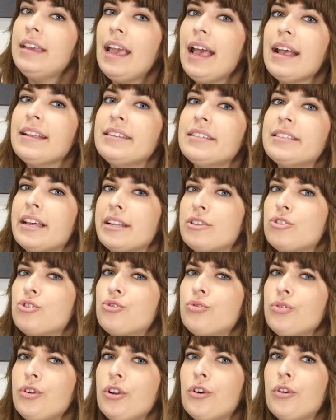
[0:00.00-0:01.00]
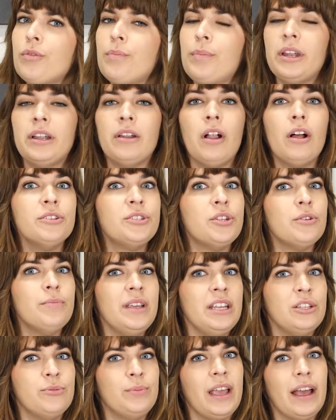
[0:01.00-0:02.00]
Yes, that's true, but it also
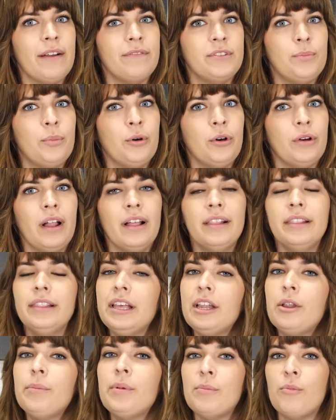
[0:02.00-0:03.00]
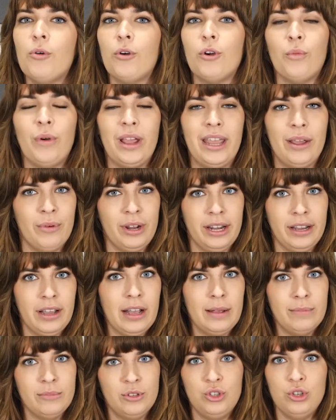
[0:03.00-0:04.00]
means we have to put a little bit more weight when it
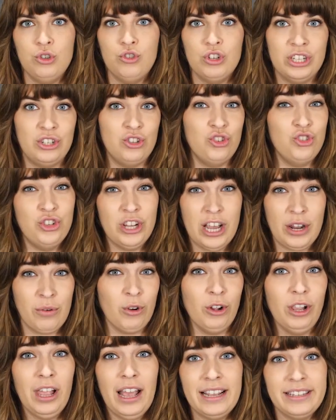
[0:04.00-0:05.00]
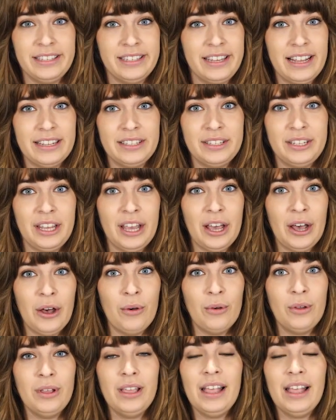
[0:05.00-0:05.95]
comes to just generalized SEO.